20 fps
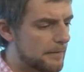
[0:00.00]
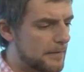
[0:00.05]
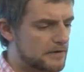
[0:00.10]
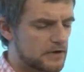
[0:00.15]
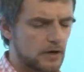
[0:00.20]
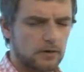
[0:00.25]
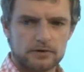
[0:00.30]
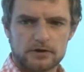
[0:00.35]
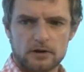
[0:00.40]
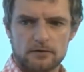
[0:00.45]

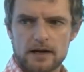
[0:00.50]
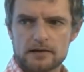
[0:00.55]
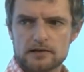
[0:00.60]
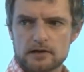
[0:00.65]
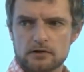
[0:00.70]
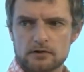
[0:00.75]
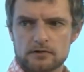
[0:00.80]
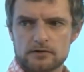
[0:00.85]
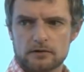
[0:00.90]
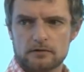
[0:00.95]
So that's
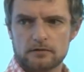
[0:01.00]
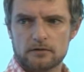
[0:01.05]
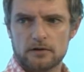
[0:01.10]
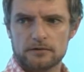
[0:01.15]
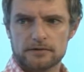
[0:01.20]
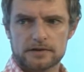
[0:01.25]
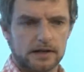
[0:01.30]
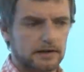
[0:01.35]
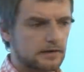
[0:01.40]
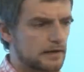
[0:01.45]
a good sort of
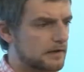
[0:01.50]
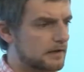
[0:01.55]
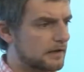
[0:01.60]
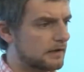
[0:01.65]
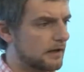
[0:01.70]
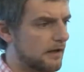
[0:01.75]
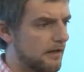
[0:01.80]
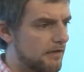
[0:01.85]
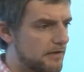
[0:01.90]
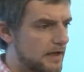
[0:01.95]
context
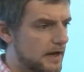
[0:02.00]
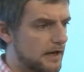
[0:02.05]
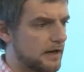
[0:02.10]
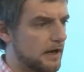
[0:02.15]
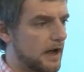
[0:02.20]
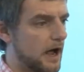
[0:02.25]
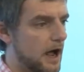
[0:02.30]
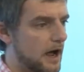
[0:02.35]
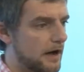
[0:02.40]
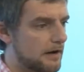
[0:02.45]
setting
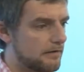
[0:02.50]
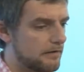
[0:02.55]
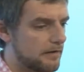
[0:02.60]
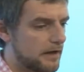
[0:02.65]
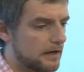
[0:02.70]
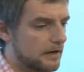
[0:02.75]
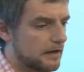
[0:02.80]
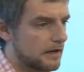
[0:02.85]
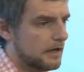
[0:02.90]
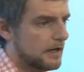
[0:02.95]
thing, I
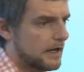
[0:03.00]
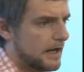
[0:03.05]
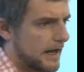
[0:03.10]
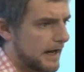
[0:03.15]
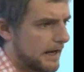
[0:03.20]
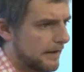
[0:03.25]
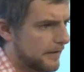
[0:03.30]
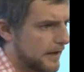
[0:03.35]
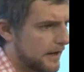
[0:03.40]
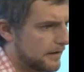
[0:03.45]
think.
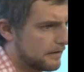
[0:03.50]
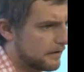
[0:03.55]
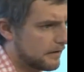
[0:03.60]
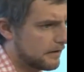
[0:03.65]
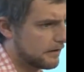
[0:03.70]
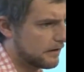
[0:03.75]
And then